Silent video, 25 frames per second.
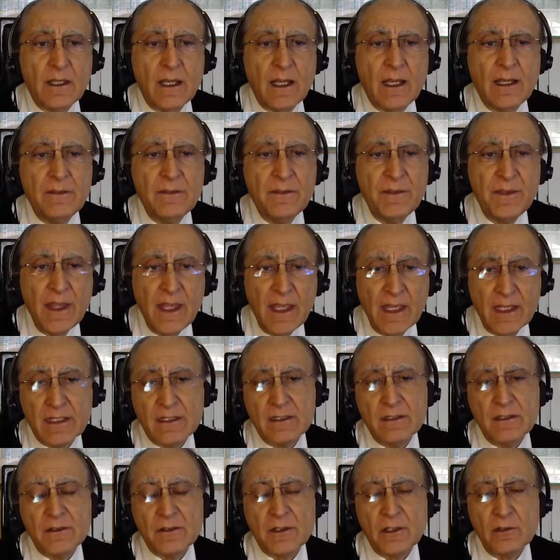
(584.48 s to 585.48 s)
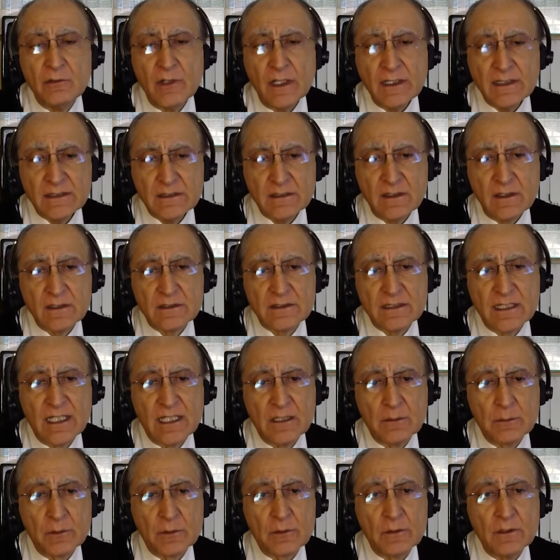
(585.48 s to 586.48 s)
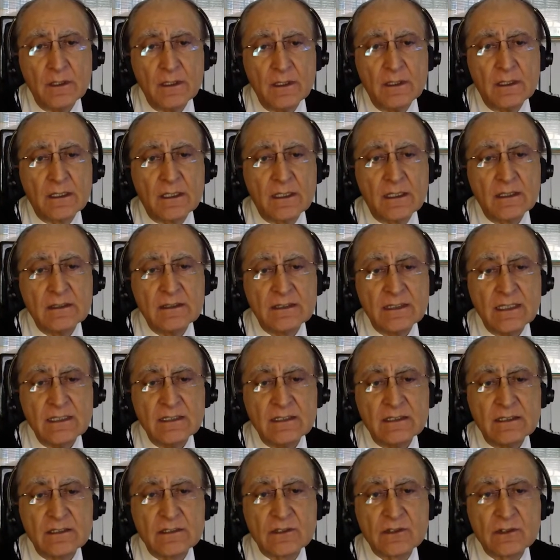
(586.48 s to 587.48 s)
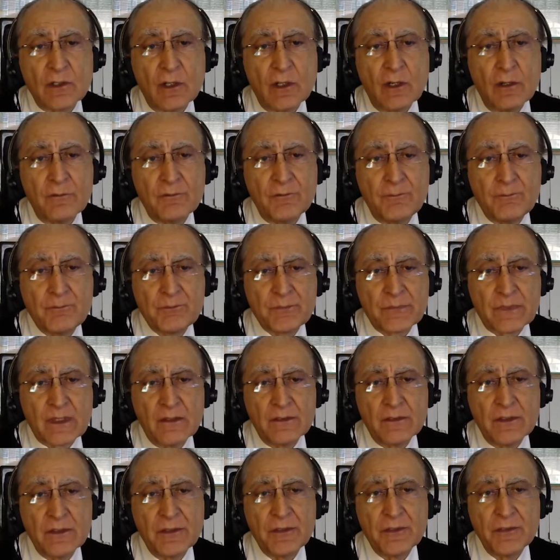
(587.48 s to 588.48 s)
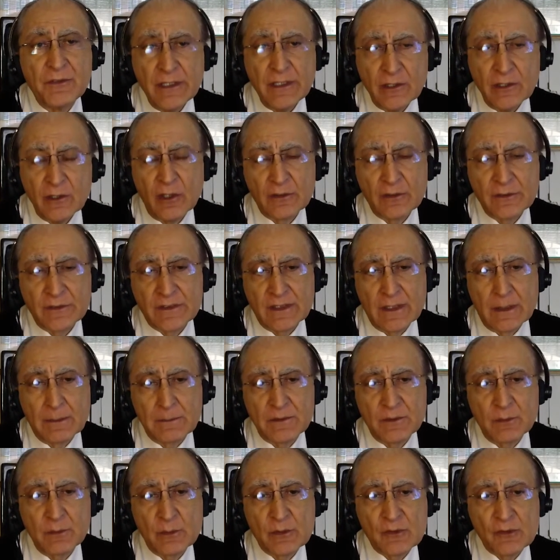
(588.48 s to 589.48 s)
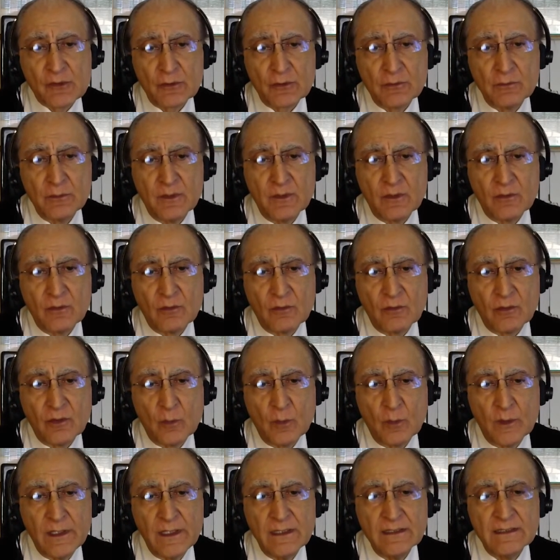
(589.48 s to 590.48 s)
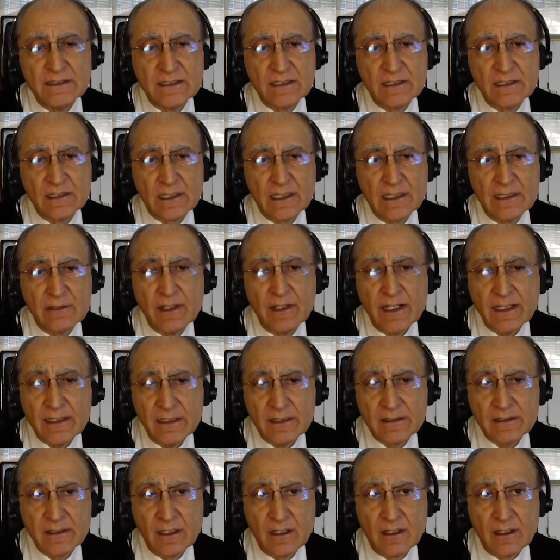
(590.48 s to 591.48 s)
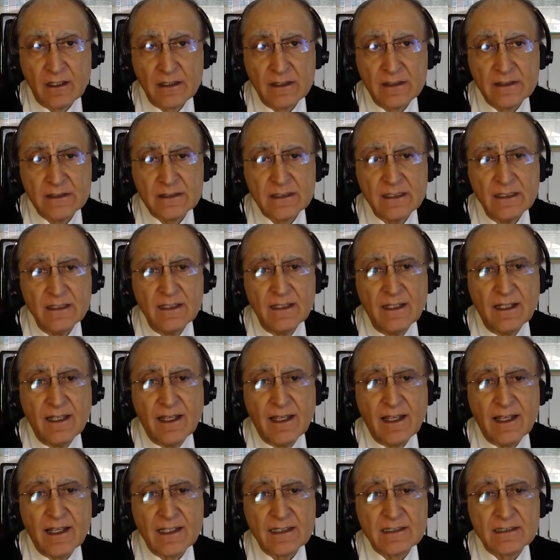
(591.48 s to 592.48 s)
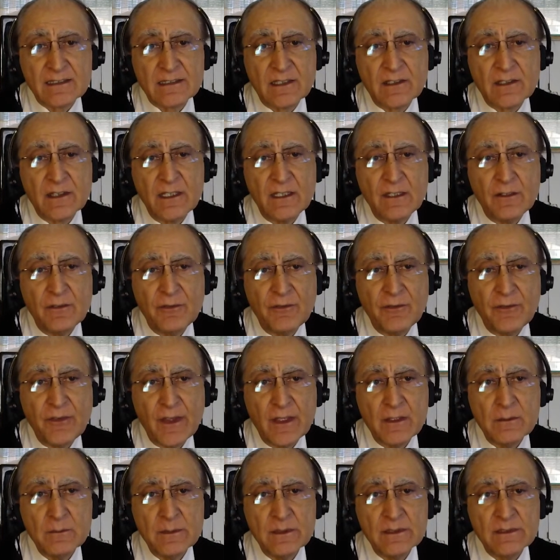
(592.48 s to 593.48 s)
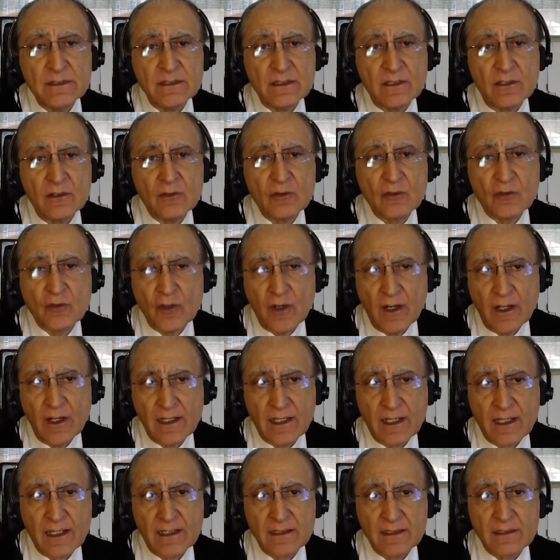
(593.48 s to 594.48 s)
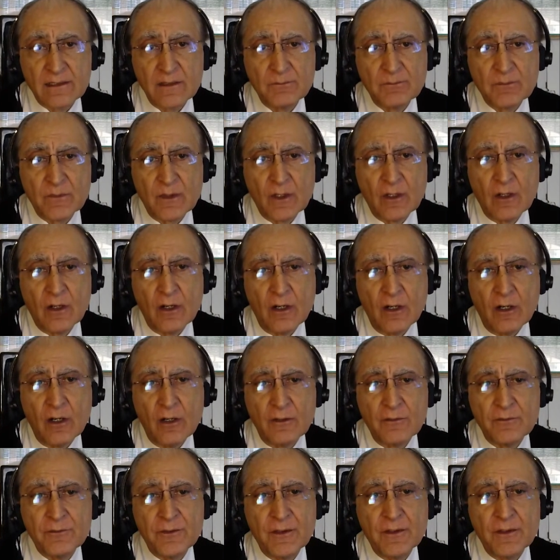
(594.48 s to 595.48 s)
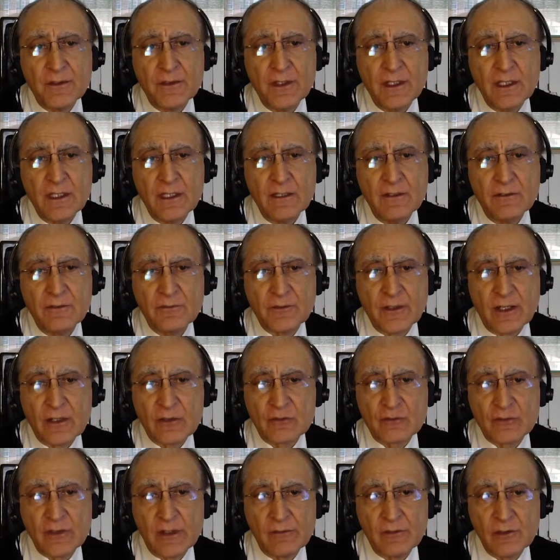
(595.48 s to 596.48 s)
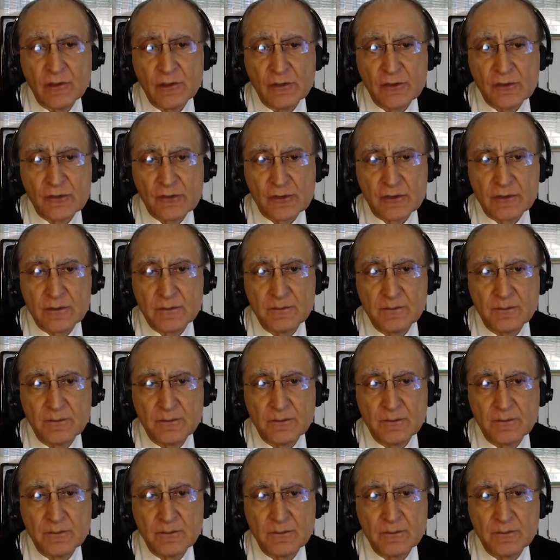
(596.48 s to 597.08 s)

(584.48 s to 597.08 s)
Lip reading: And then the rest of the table consists of the 3 concepts which you will instantly recognize as the famous triad of the French Revolution: